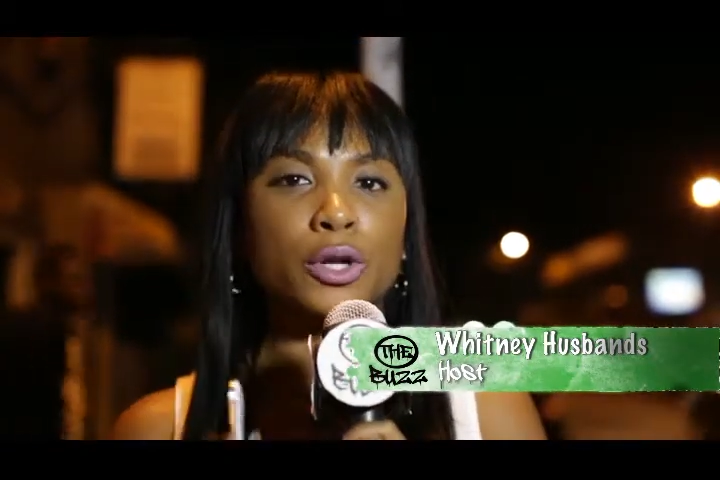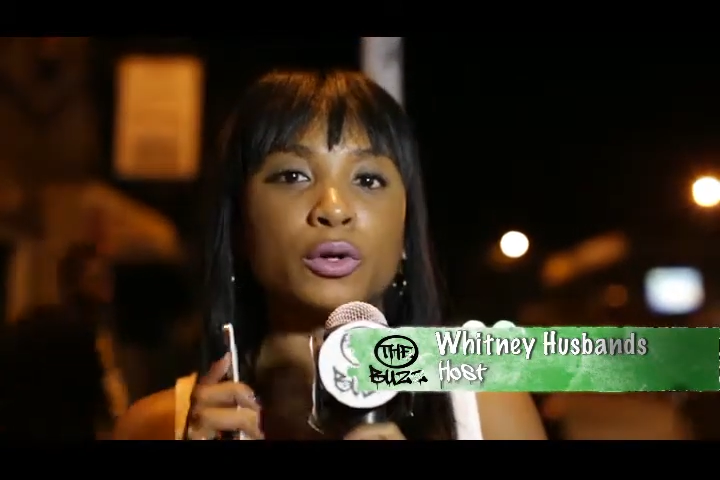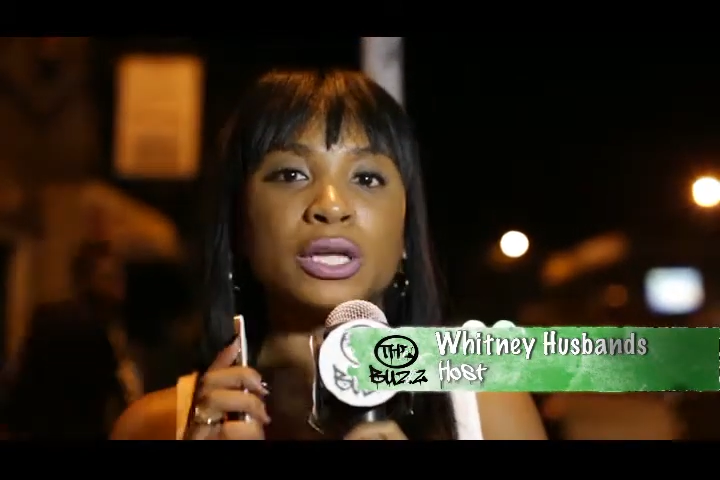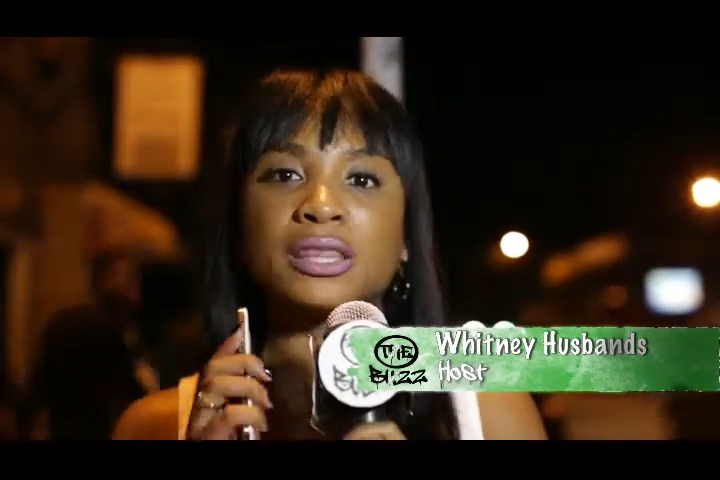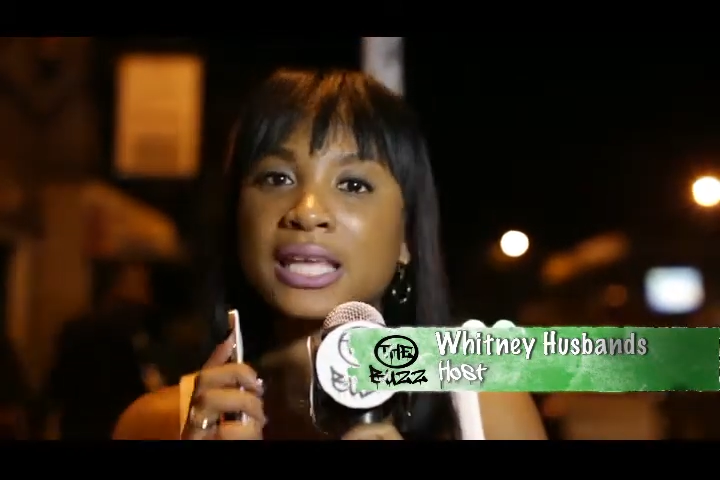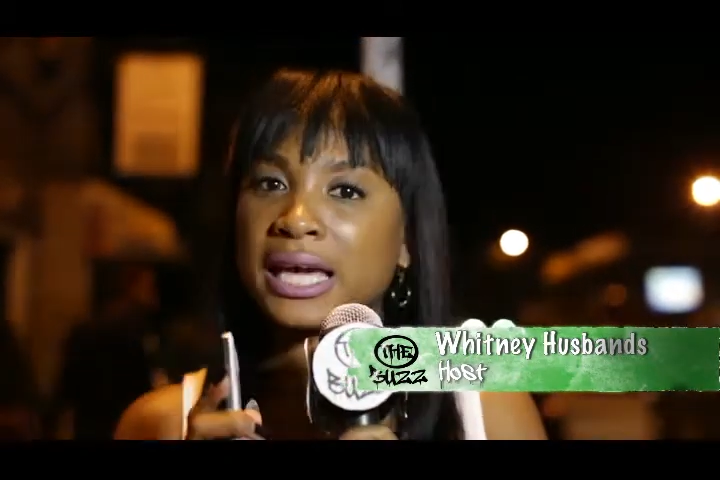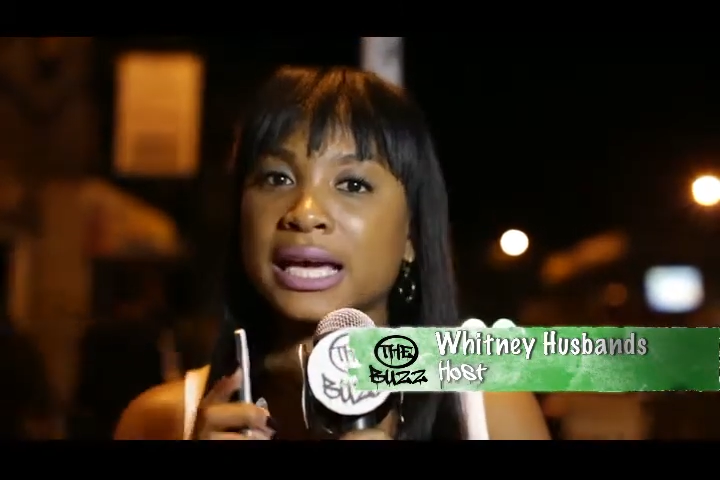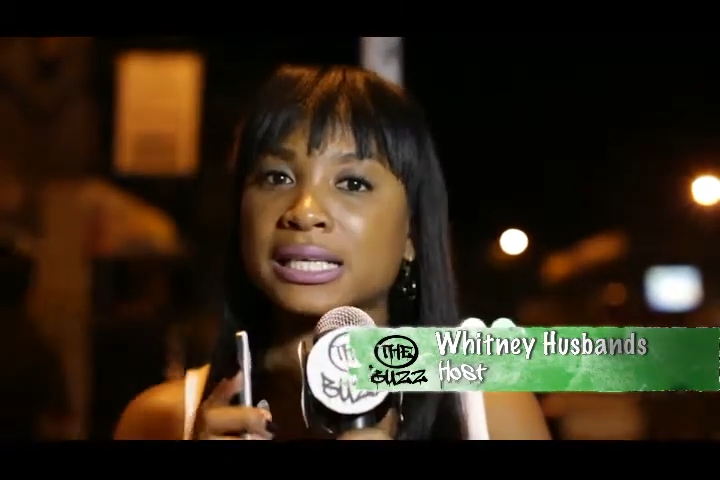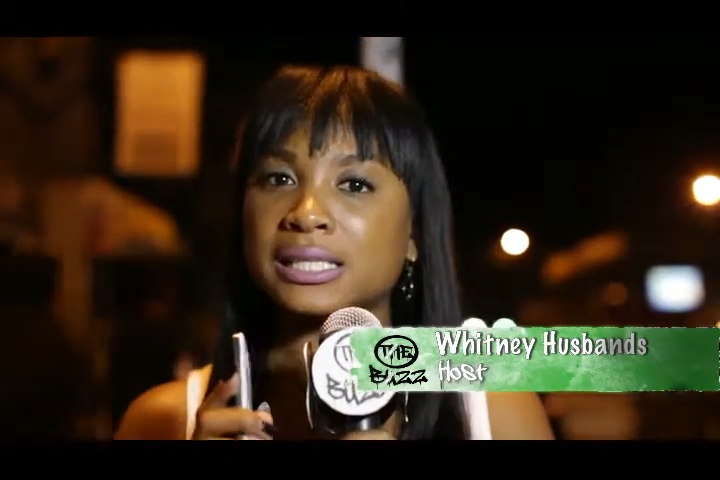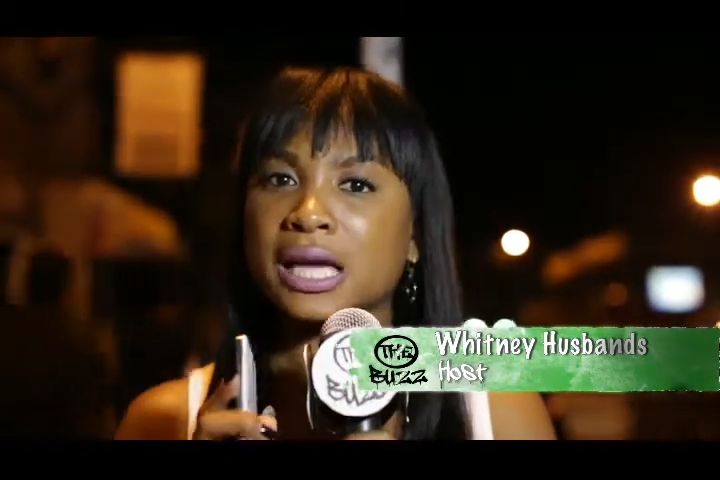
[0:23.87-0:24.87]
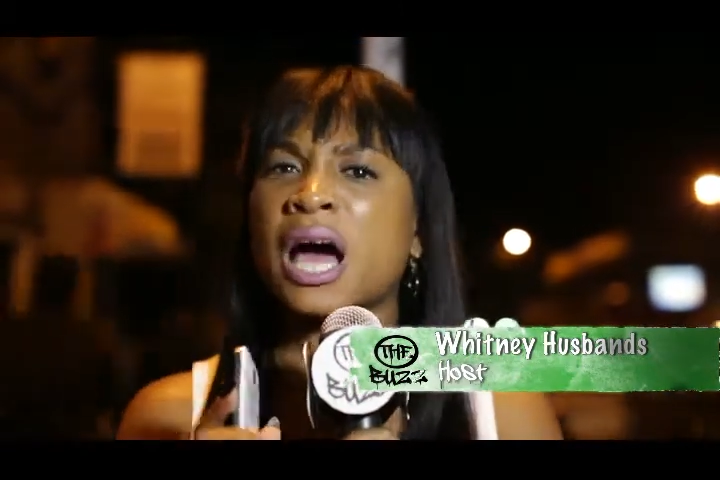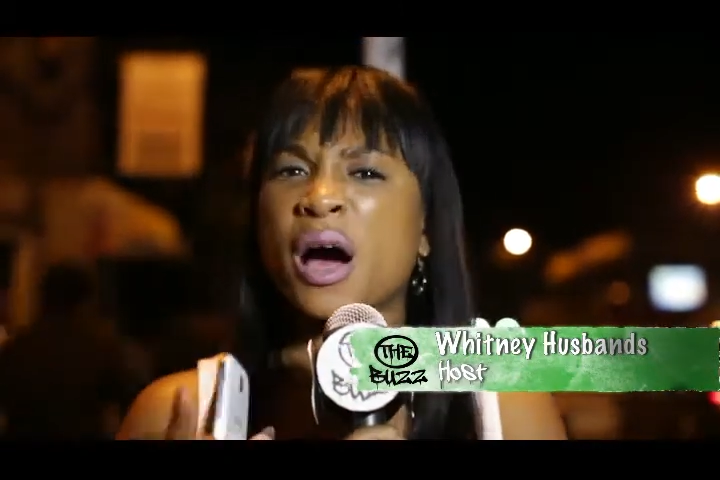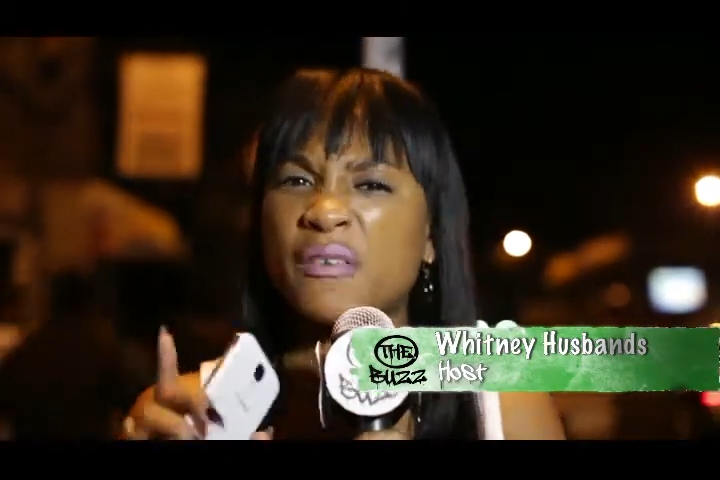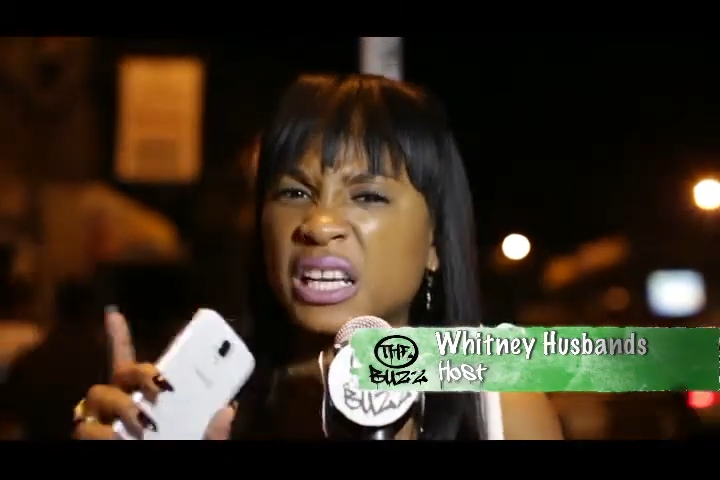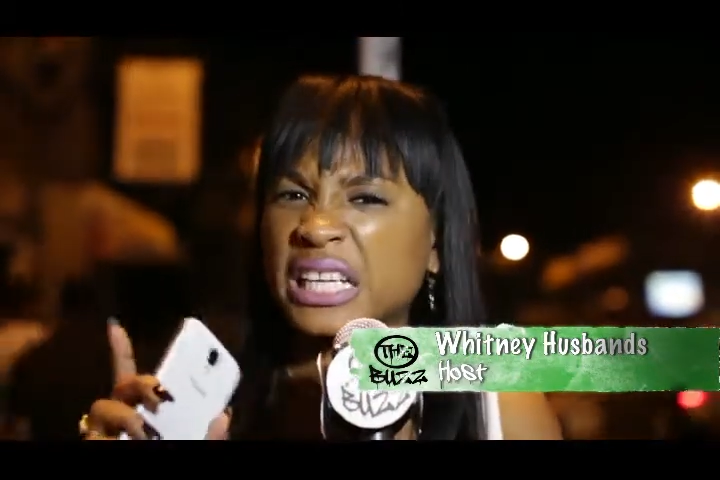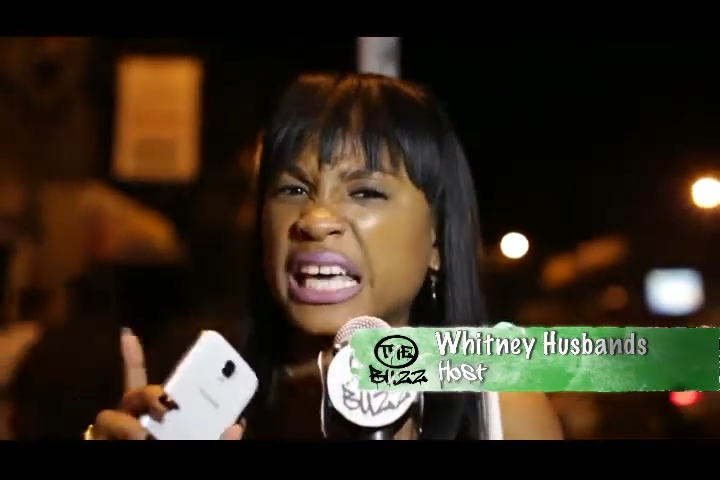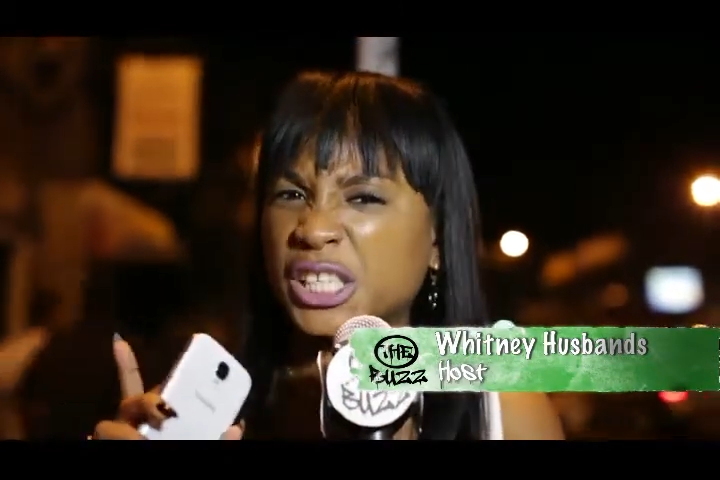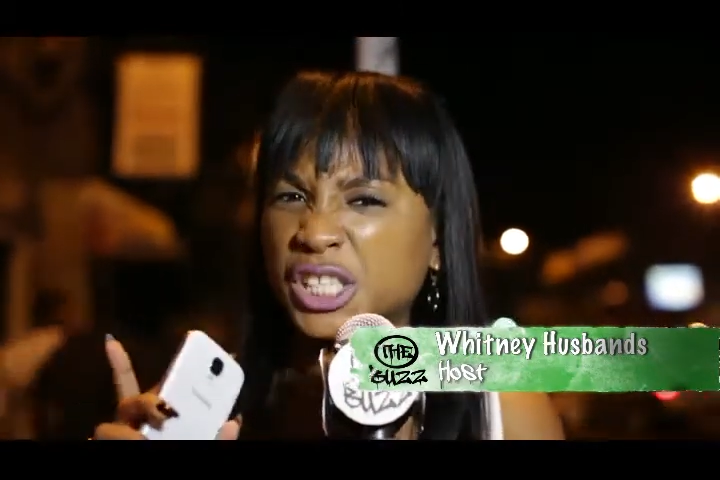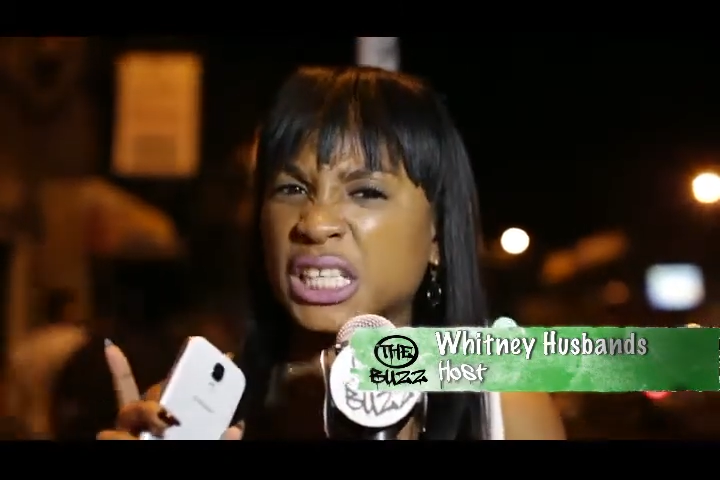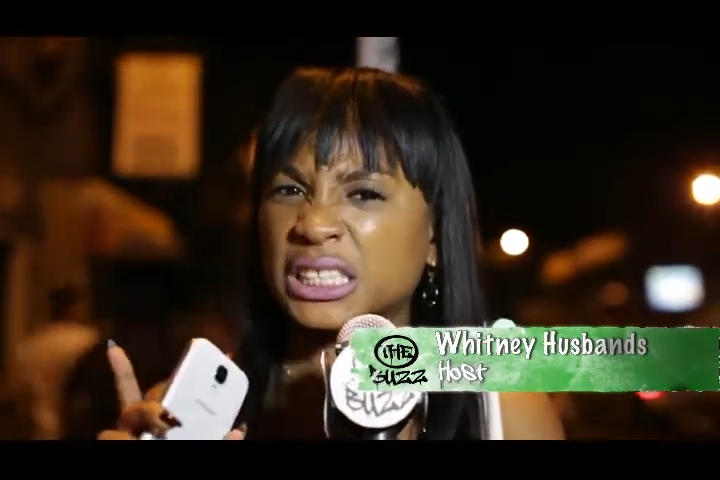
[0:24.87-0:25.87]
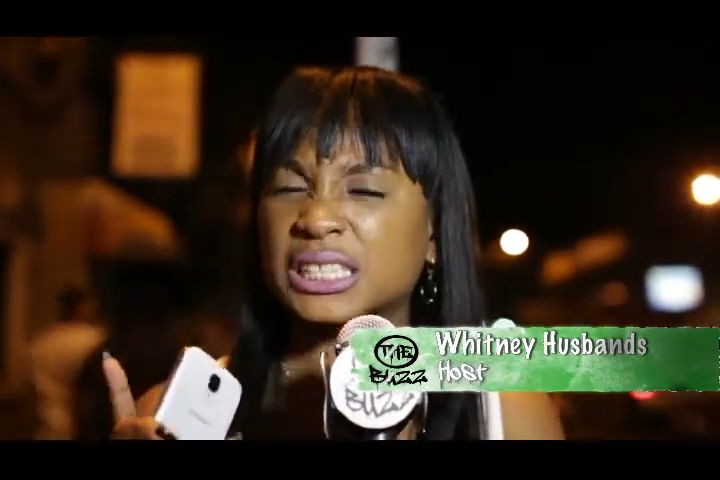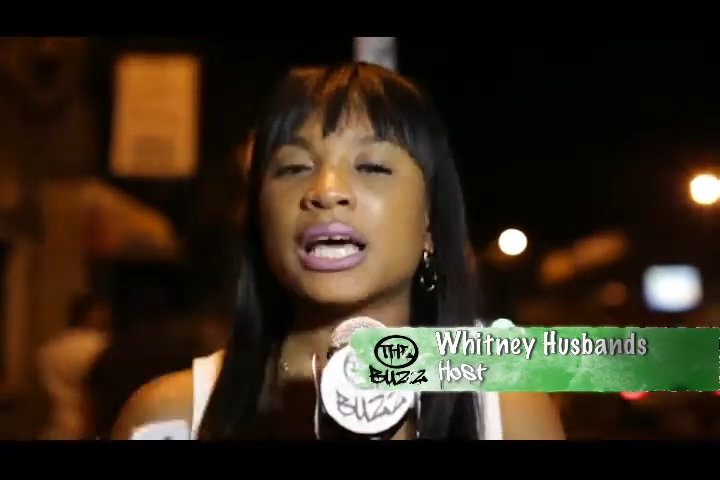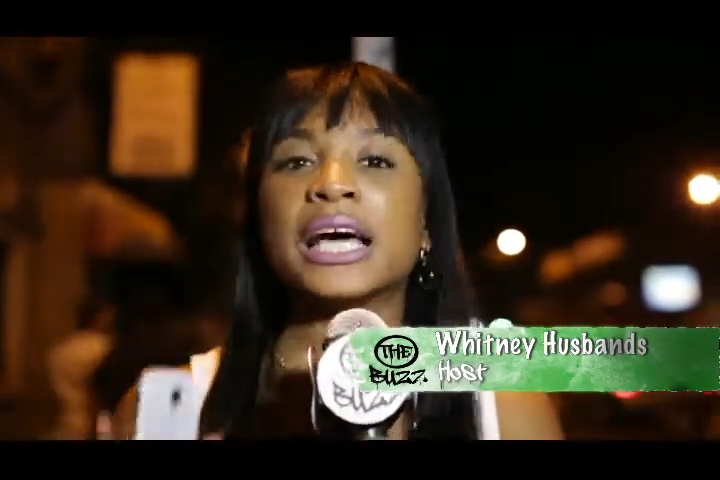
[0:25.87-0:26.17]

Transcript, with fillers: Now, the thing is, I have a little catch in it.